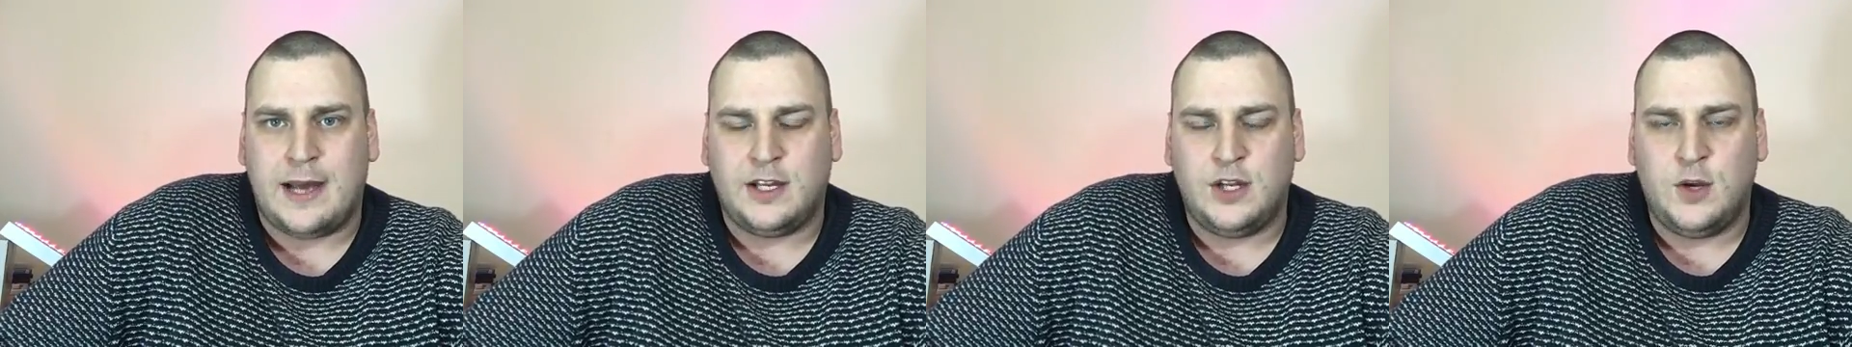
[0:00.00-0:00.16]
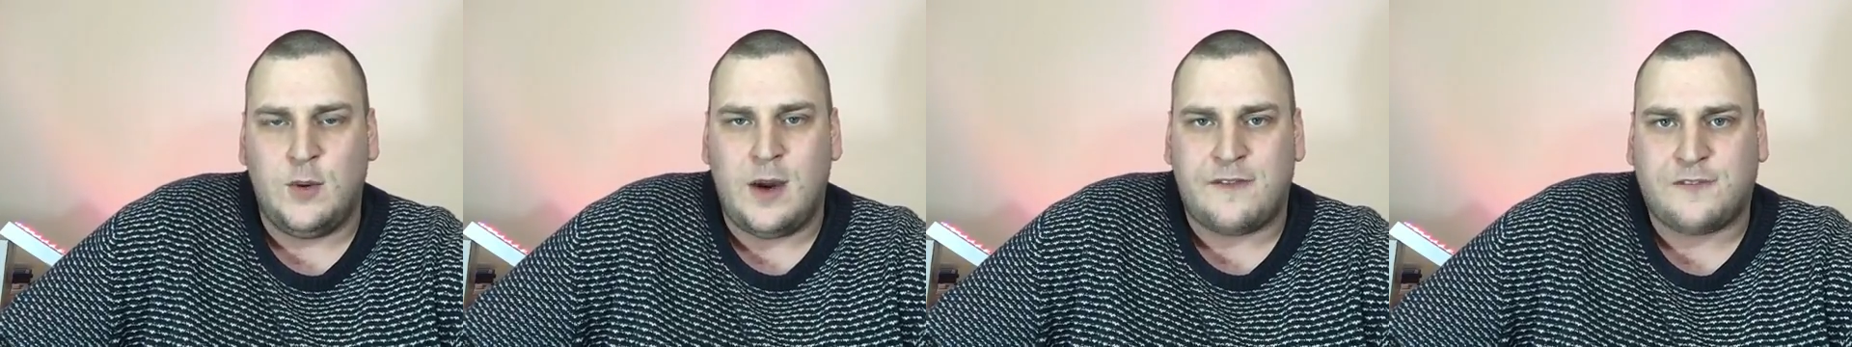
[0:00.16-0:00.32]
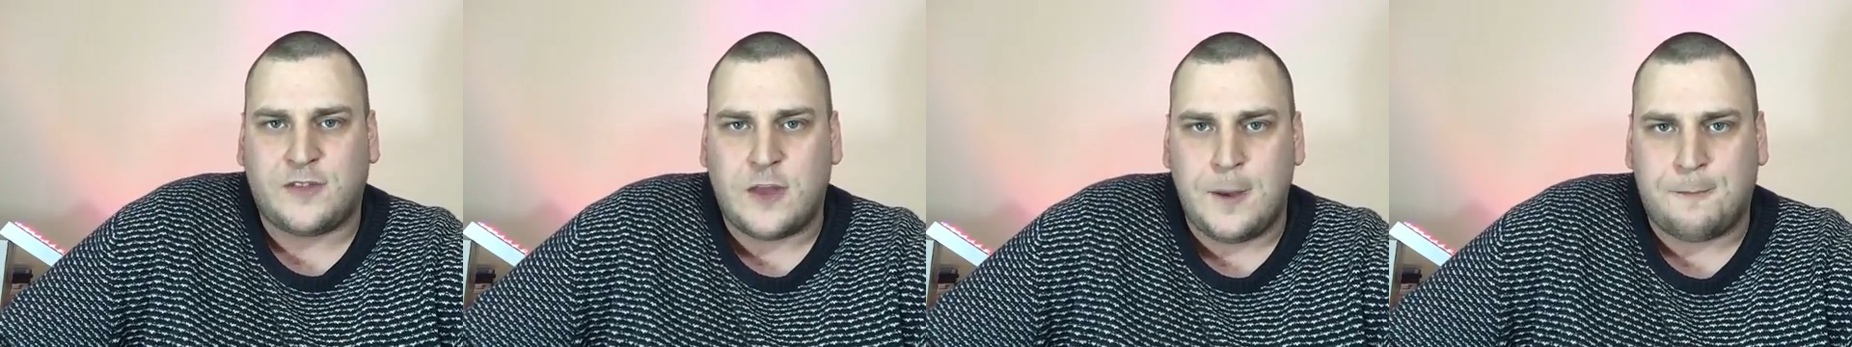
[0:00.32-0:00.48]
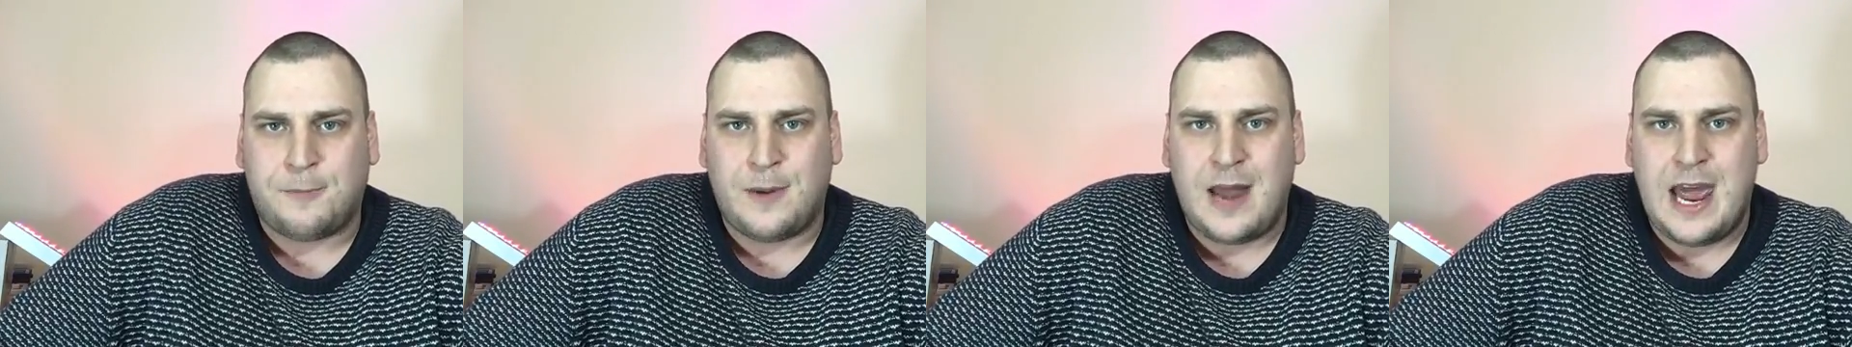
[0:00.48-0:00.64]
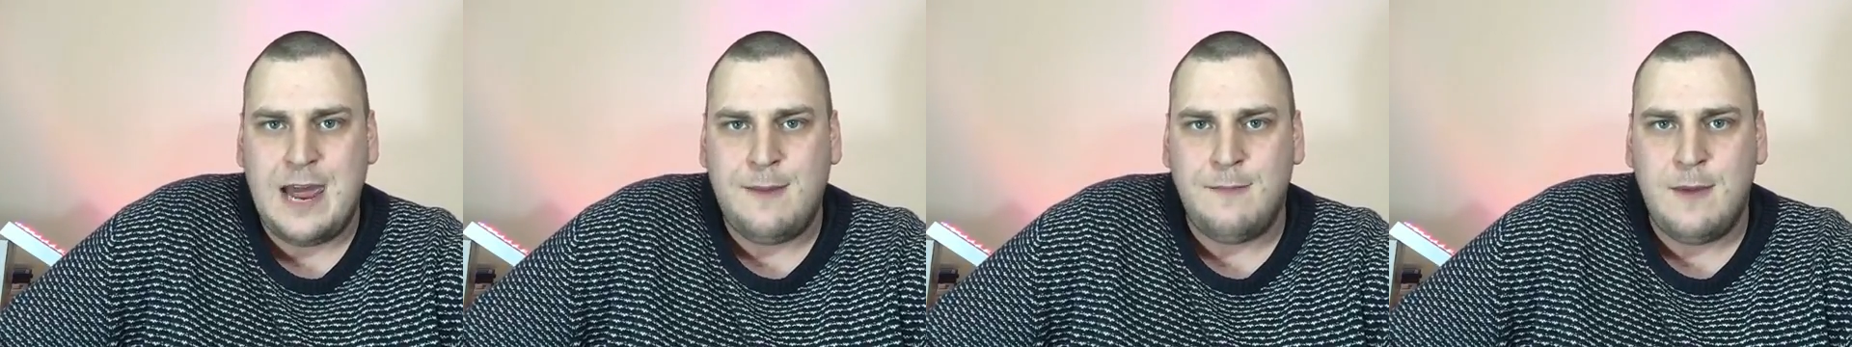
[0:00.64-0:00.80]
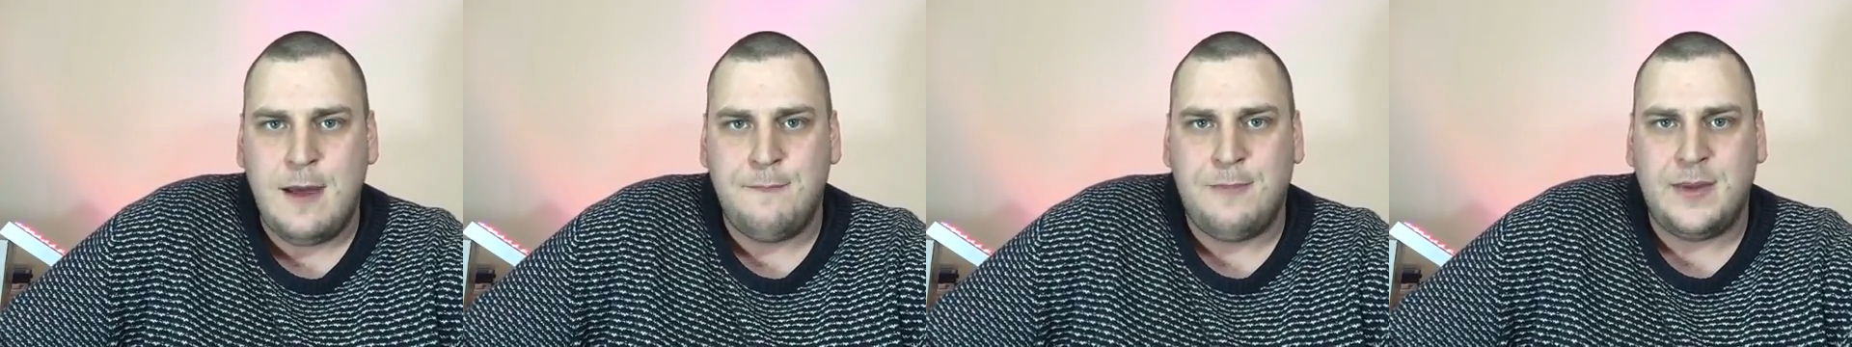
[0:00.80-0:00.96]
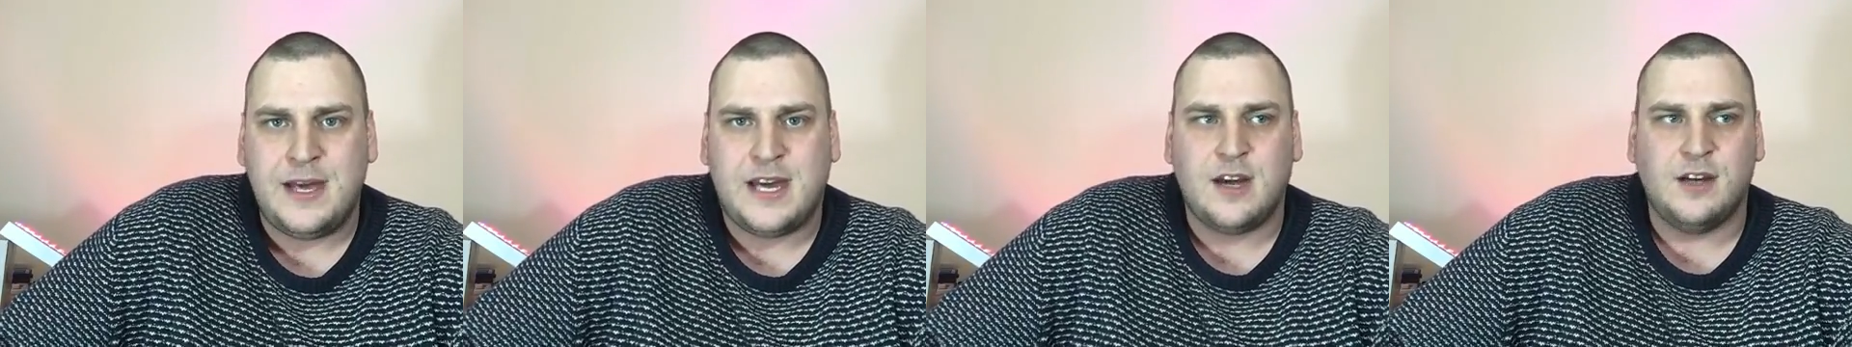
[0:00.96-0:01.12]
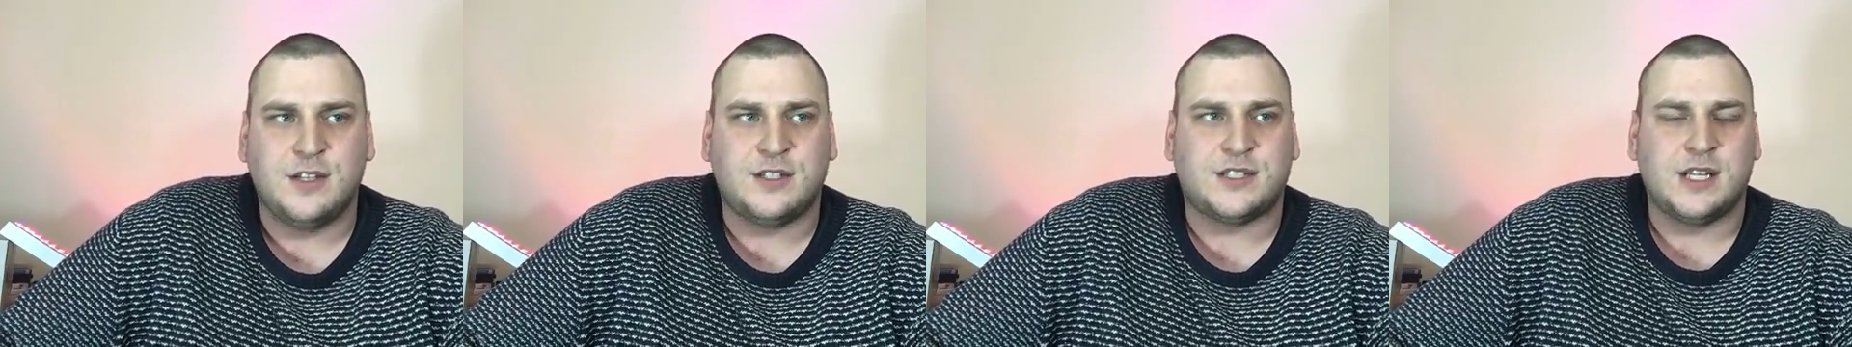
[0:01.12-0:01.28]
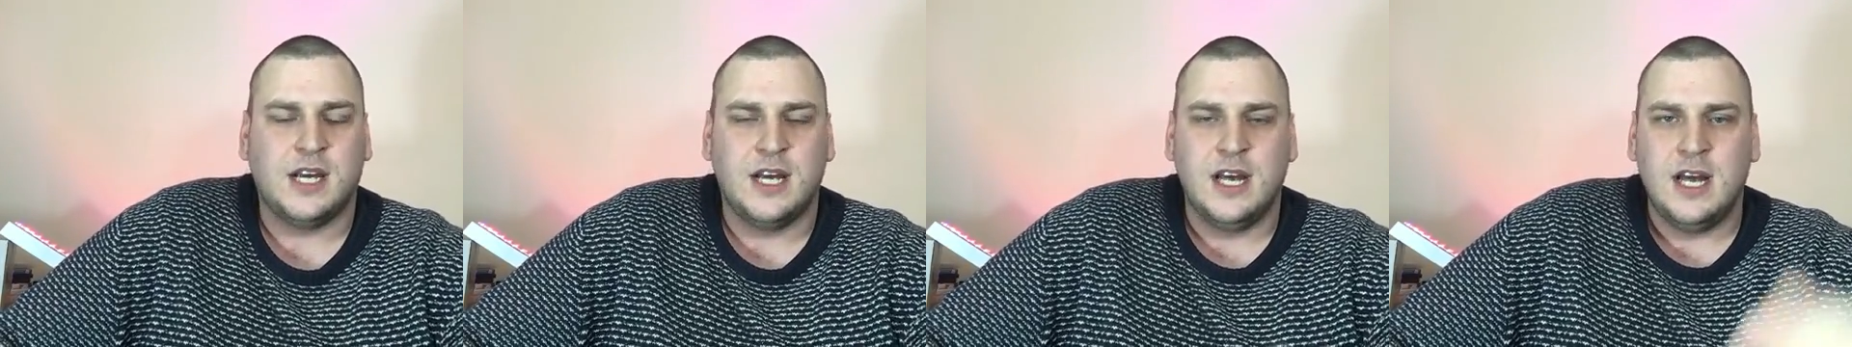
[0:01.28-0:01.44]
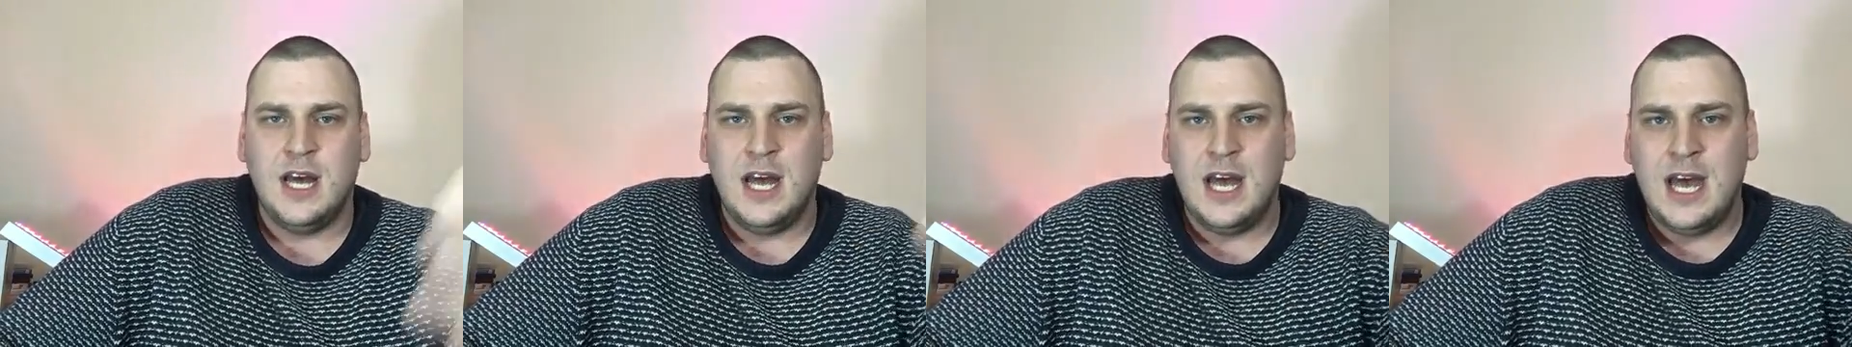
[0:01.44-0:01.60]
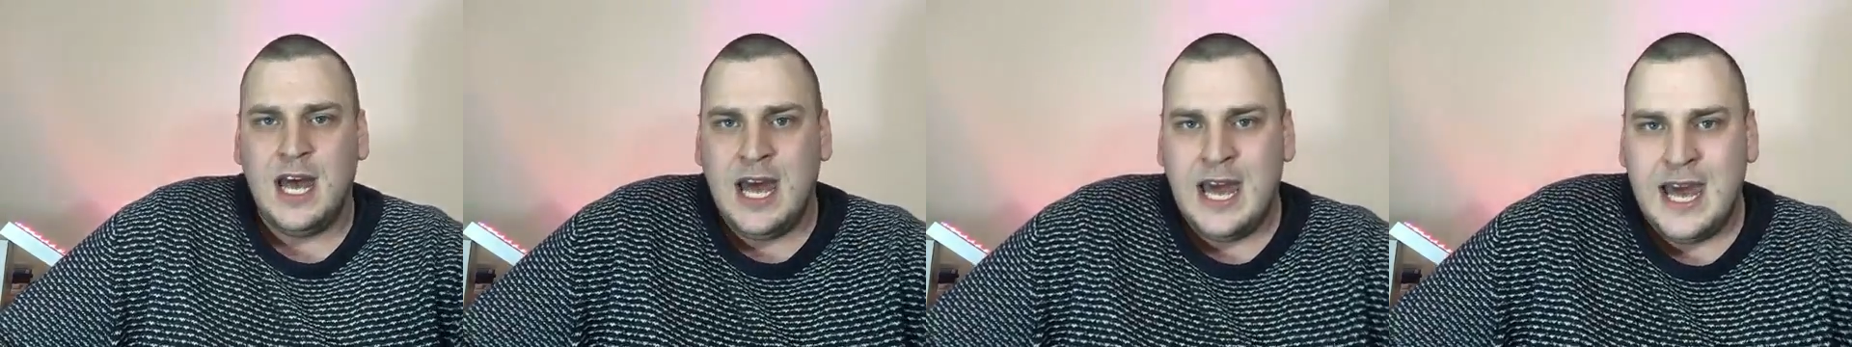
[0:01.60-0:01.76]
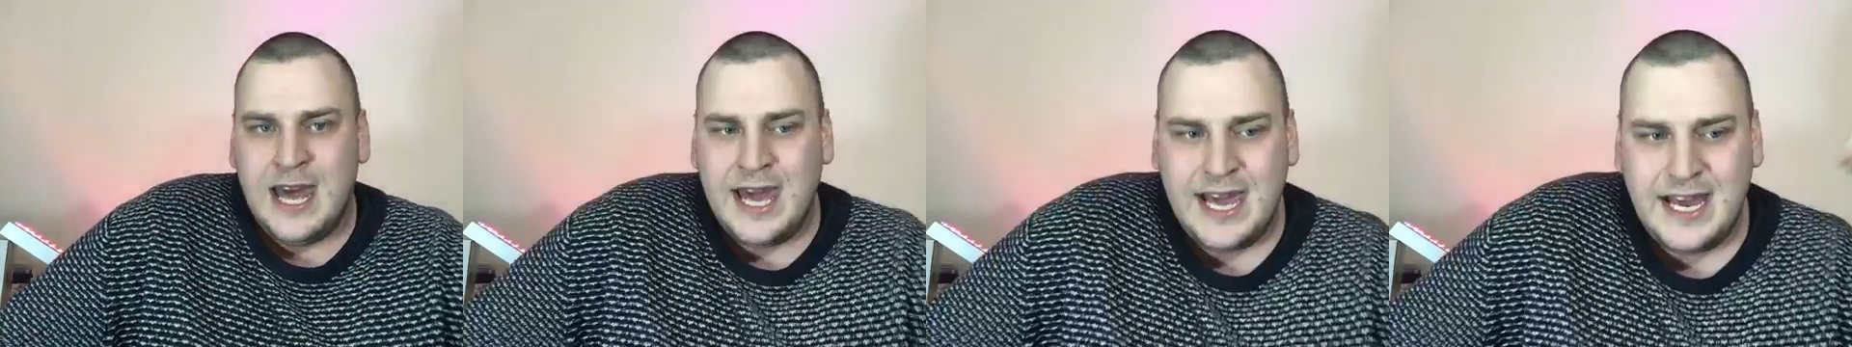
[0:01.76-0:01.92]
You have to blame him because
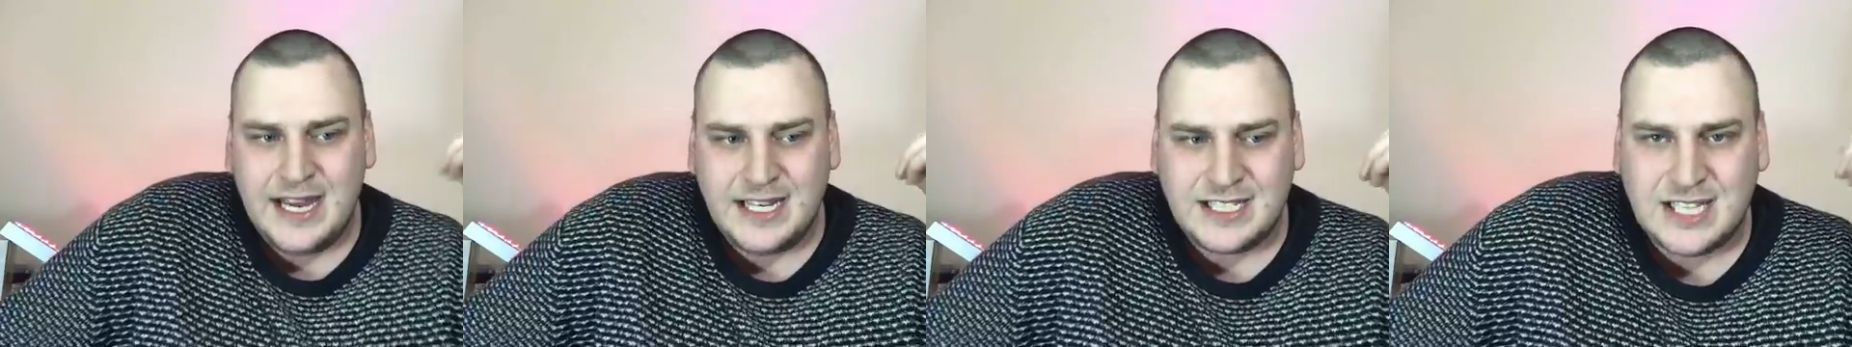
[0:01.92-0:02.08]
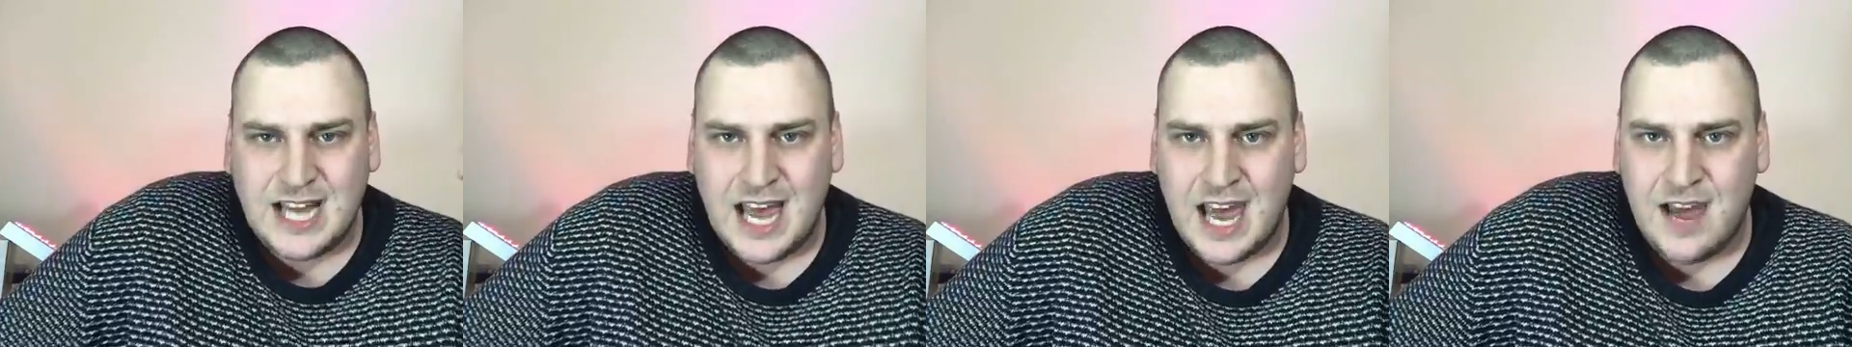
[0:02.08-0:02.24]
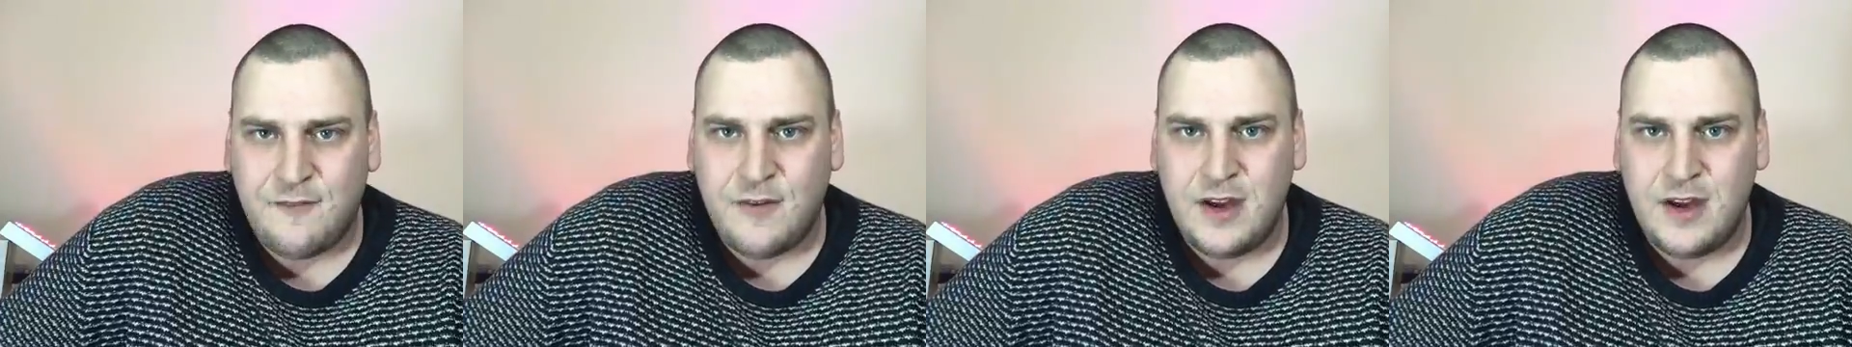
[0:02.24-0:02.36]
he's